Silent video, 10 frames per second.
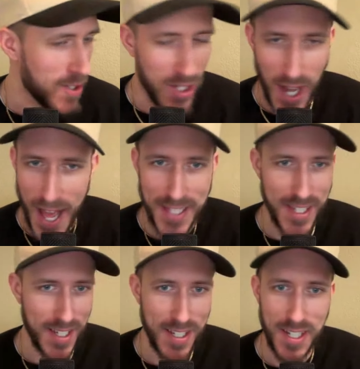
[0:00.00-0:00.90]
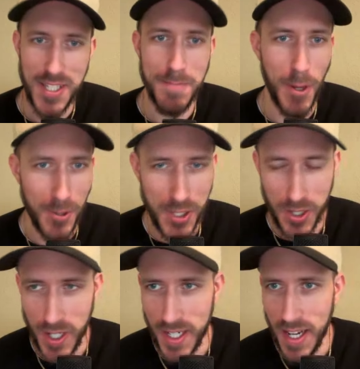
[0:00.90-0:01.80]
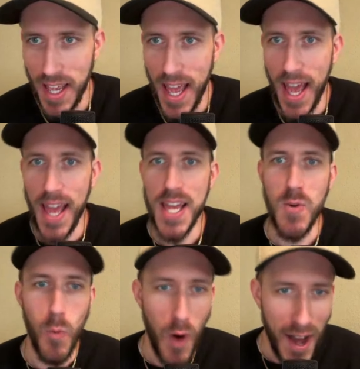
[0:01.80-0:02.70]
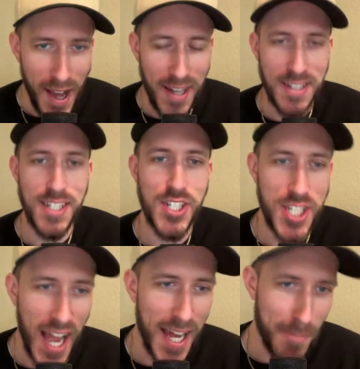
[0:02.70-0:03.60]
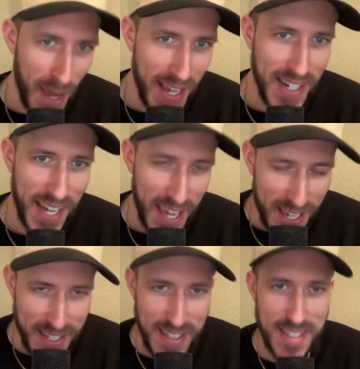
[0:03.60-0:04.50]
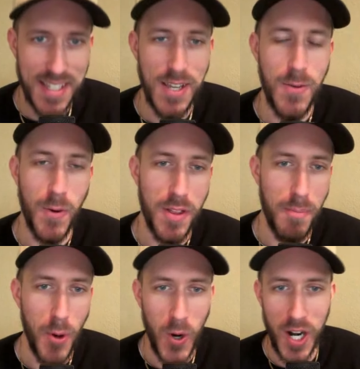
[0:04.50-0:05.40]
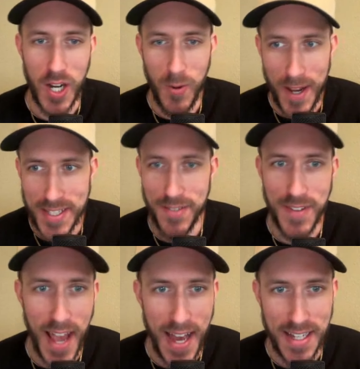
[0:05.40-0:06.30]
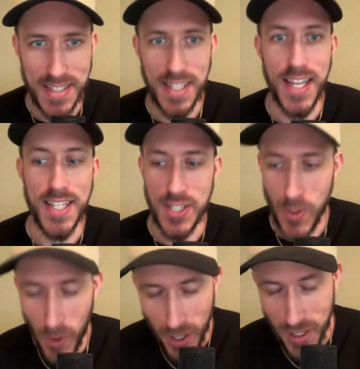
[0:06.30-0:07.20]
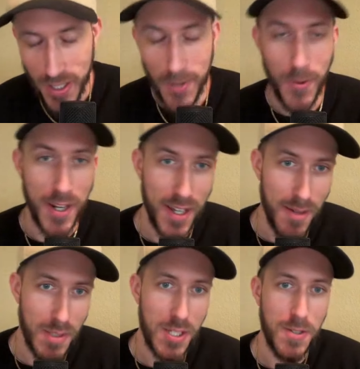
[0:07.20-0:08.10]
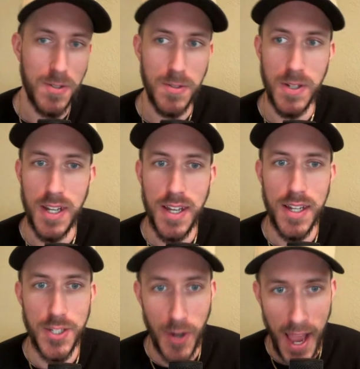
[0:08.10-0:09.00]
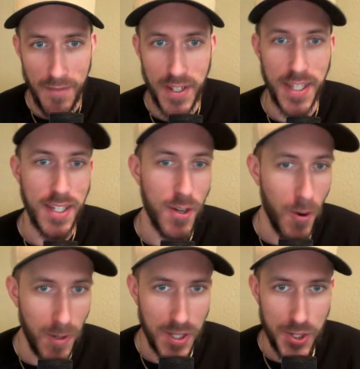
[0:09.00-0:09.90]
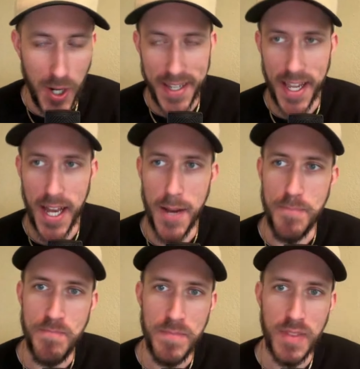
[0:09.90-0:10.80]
classic smokescreen. While Sean Payton is one of the more aggressive guys historically when it comes to drafting and always trading up,